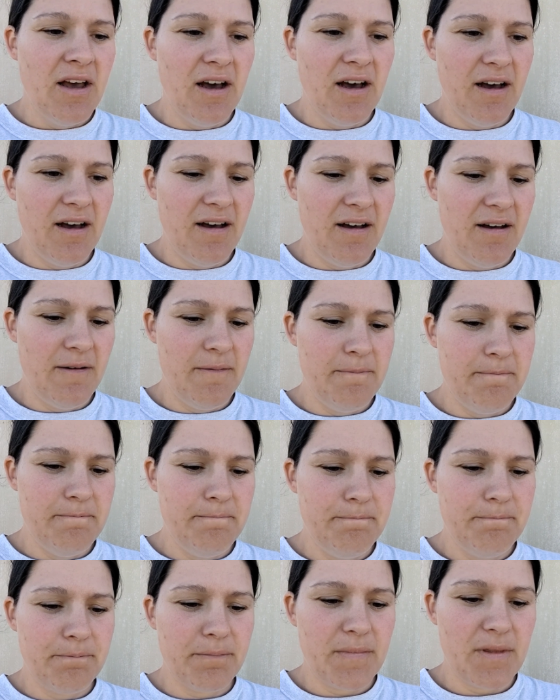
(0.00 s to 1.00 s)

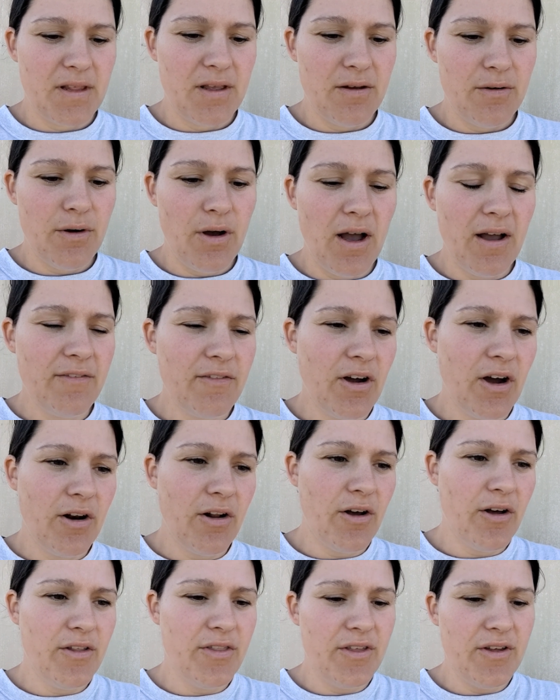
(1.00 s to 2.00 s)
I've got
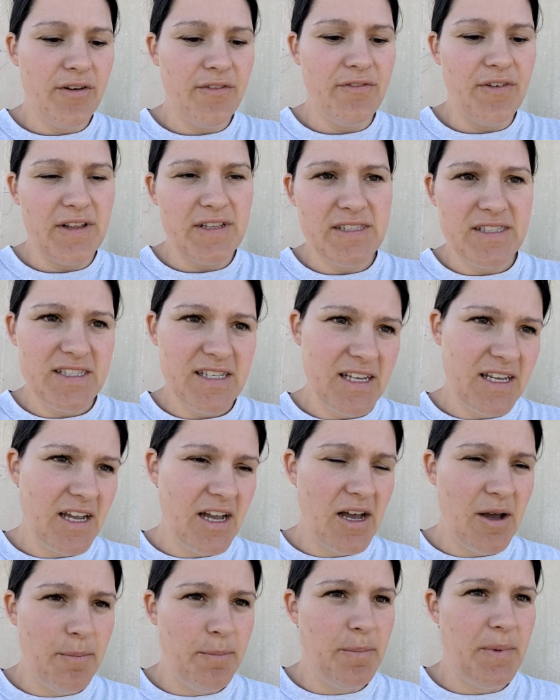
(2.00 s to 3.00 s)
all the fencing
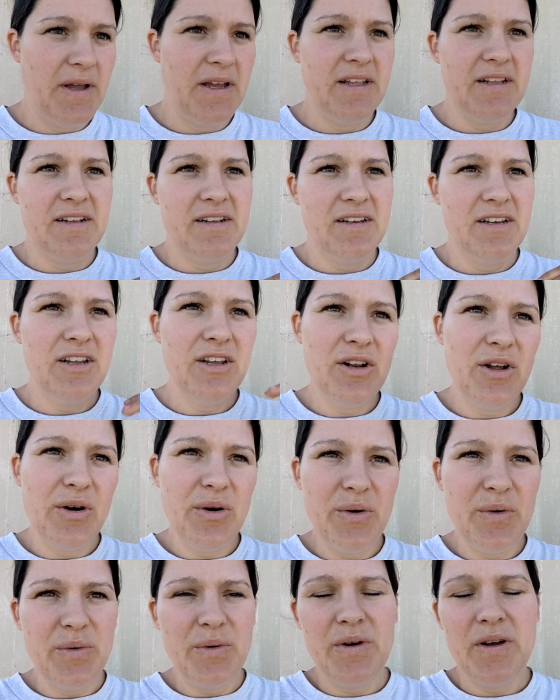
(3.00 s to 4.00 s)
up, and you
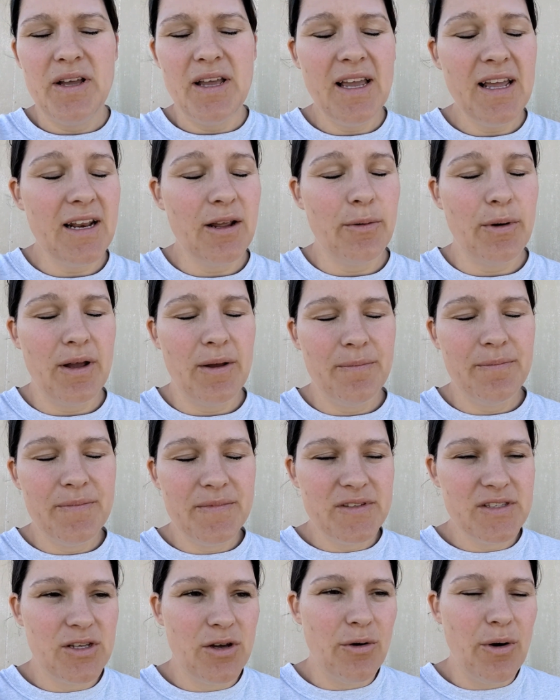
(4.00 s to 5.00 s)
know, anyway,
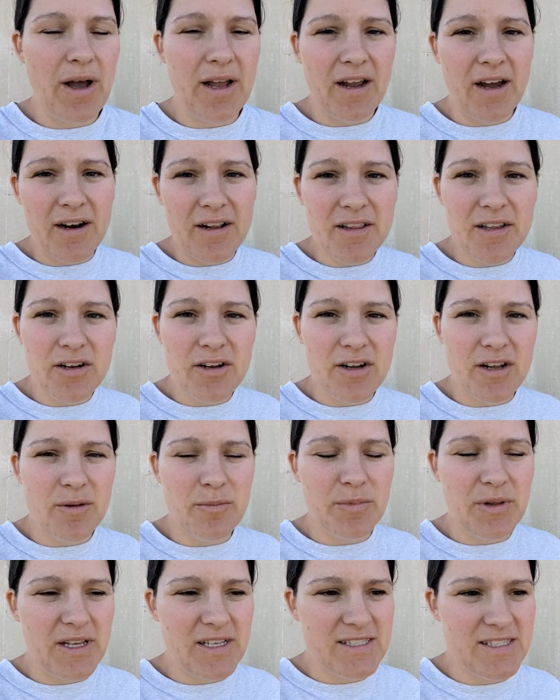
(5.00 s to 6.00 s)
so I got a little
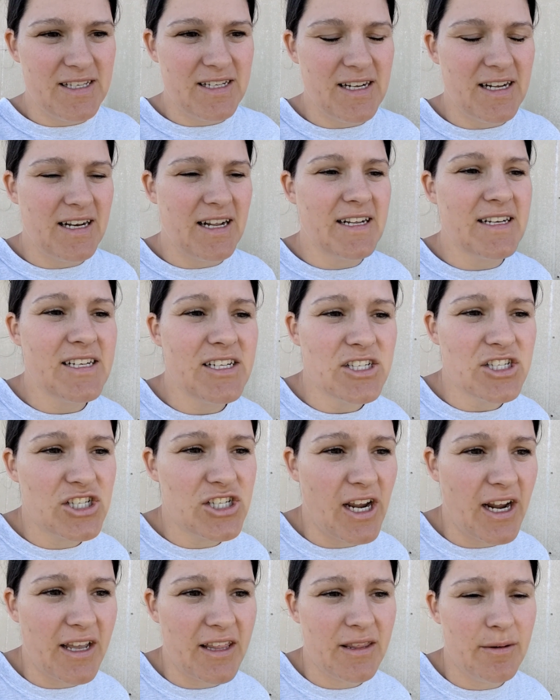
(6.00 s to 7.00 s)
complacent and I didn't
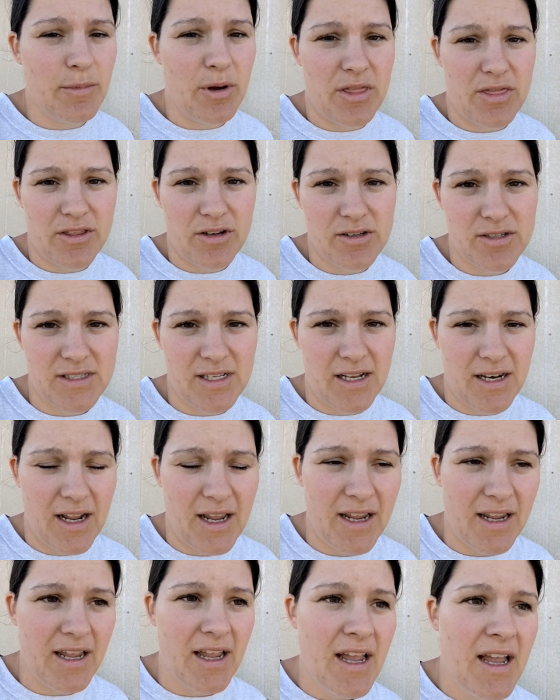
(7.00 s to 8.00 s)
check them on Thursday
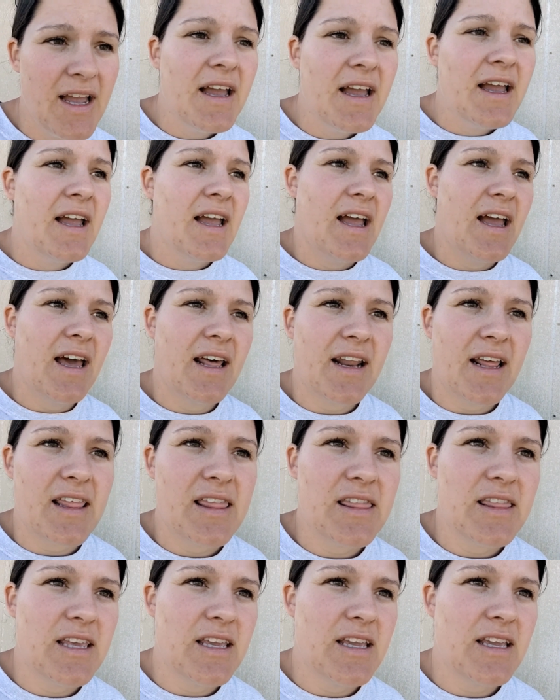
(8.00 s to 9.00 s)
night. And I
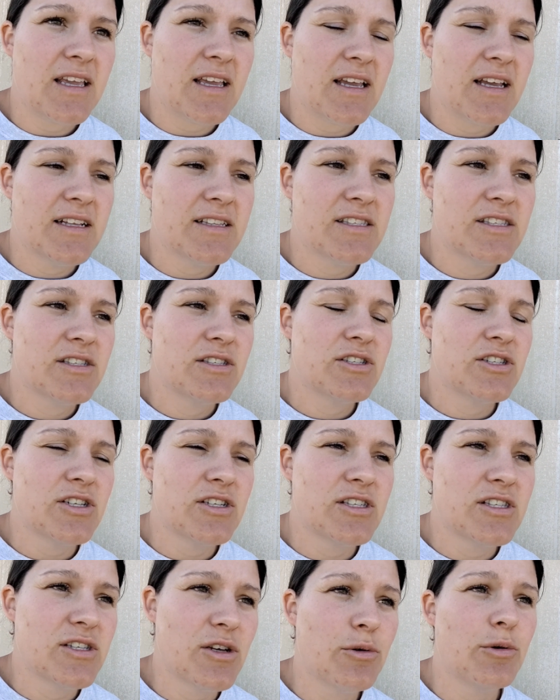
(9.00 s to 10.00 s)
think it's
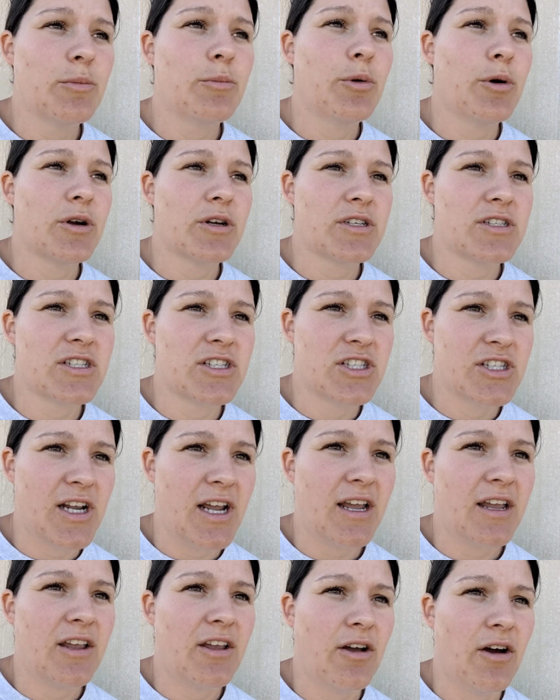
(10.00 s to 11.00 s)
just so important to
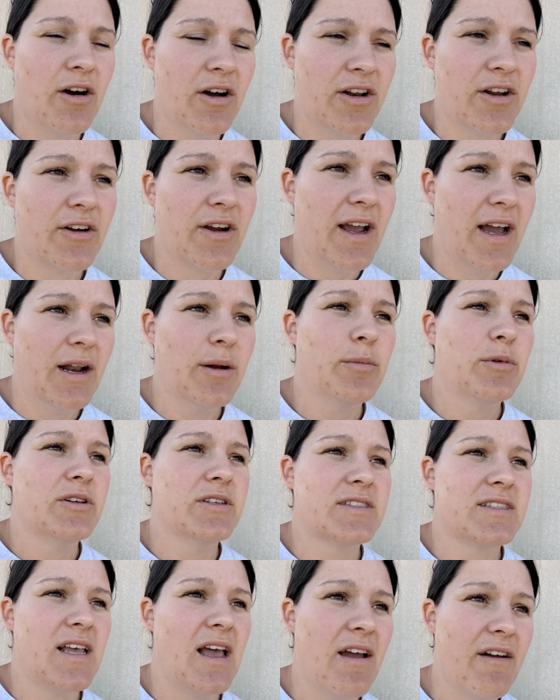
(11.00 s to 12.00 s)
check on your
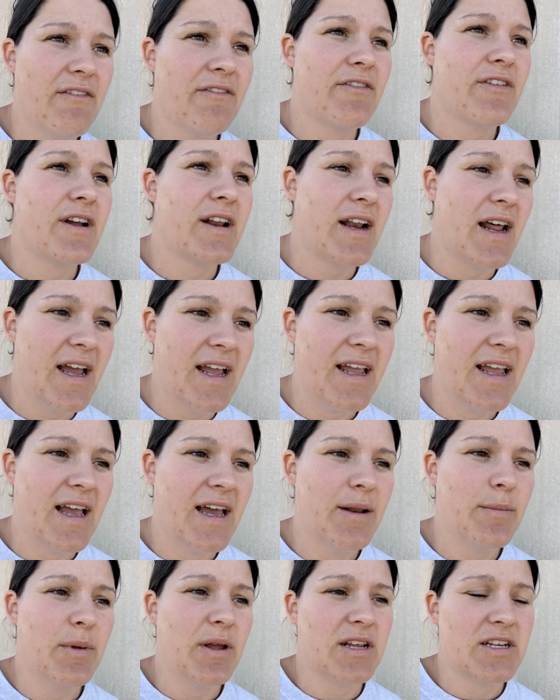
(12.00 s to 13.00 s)
animals every night
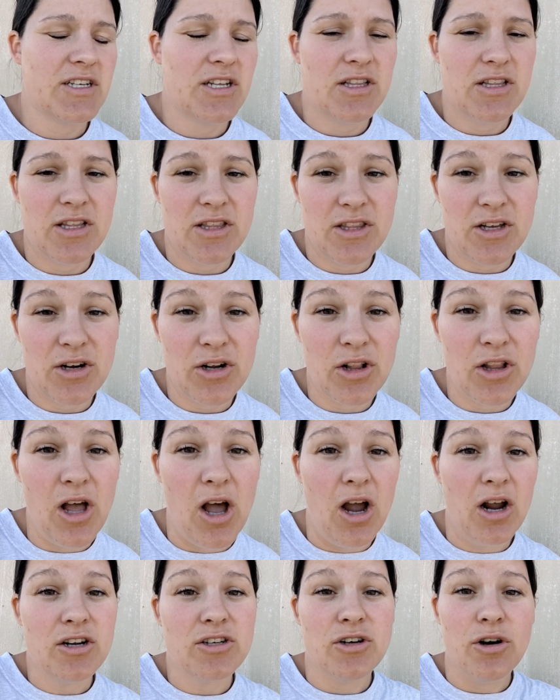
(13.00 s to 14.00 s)
and make sure that they're
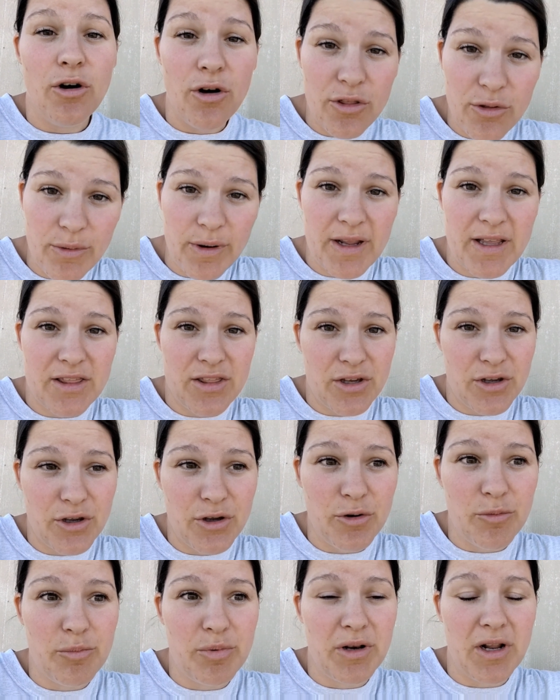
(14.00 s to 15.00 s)
locked all the way in the
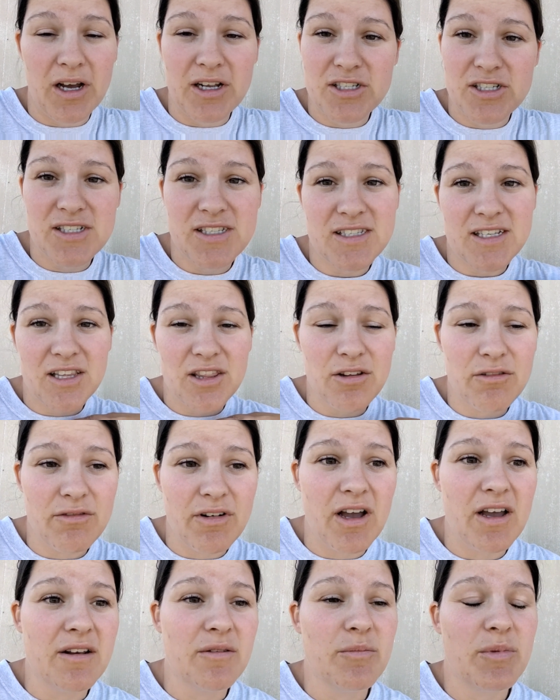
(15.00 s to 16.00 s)
coop, not just in the
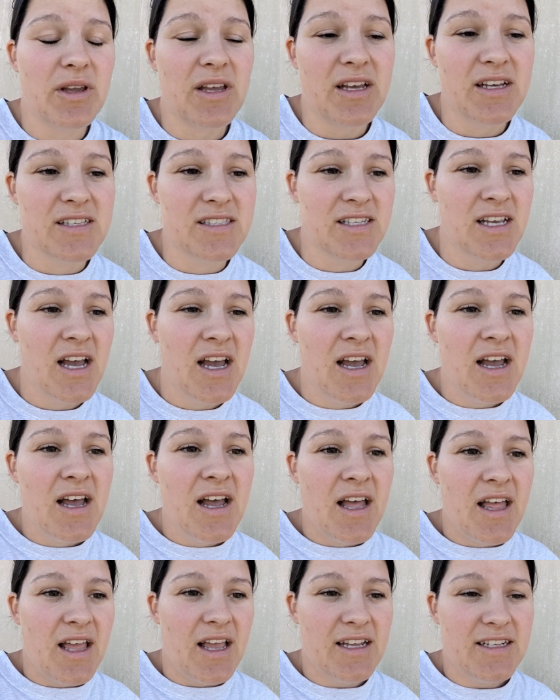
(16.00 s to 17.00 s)
run, because
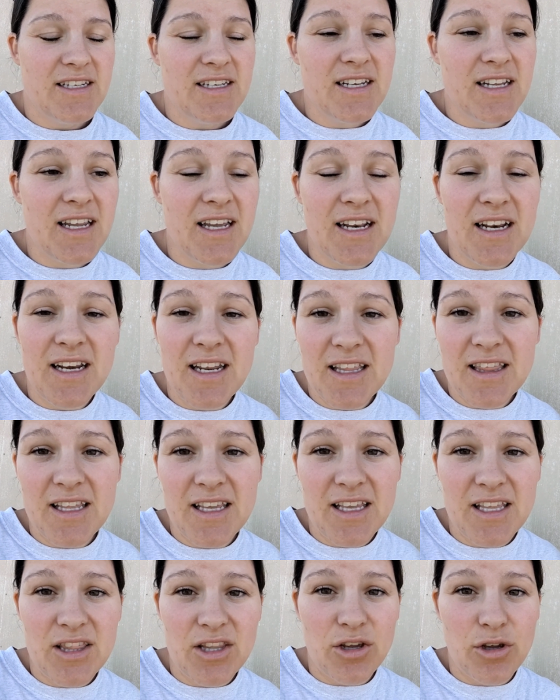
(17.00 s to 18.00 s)
it didn't get
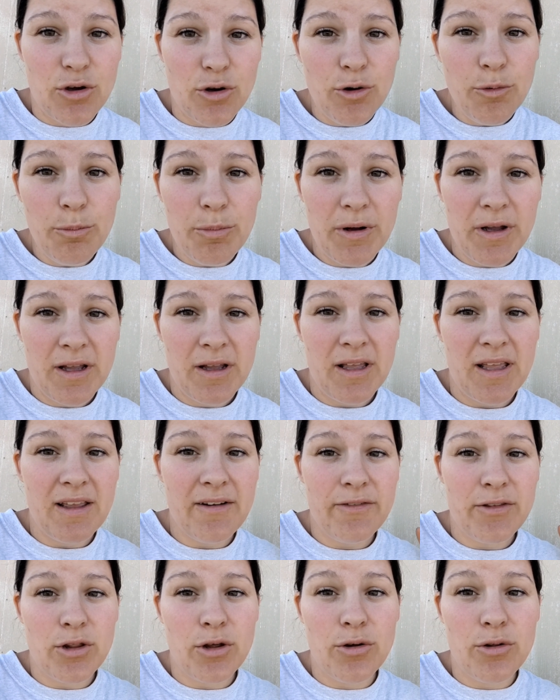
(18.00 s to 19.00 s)
anything in the coop,
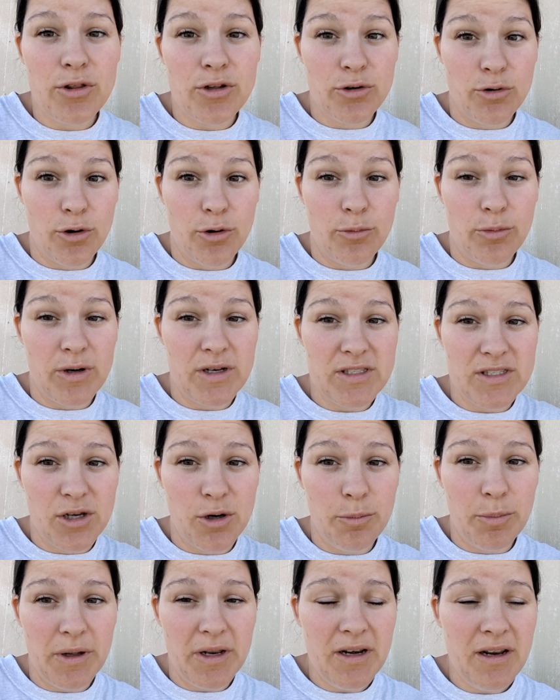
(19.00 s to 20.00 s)
even though the door was
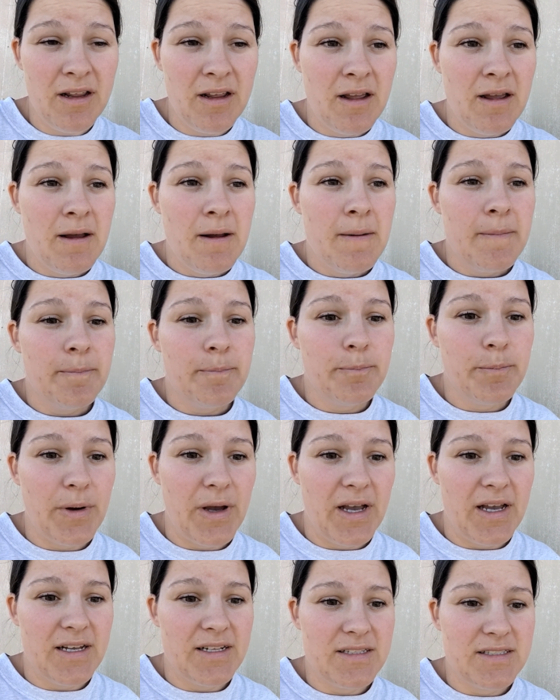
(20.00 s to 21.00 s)
open.
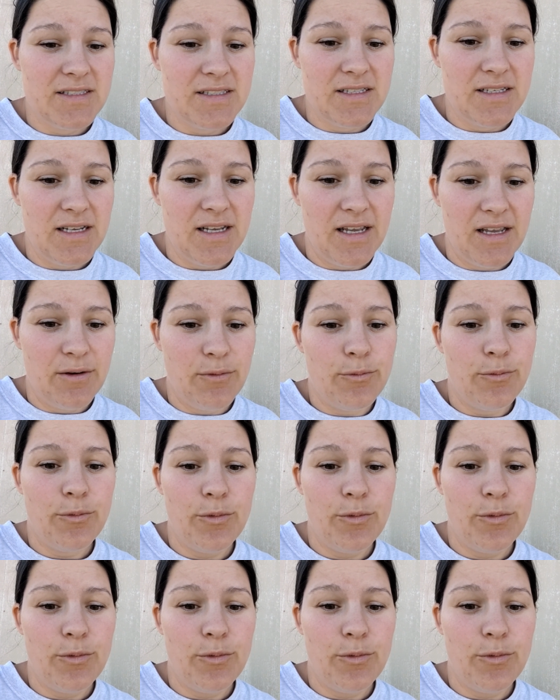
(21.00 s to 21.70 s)
But the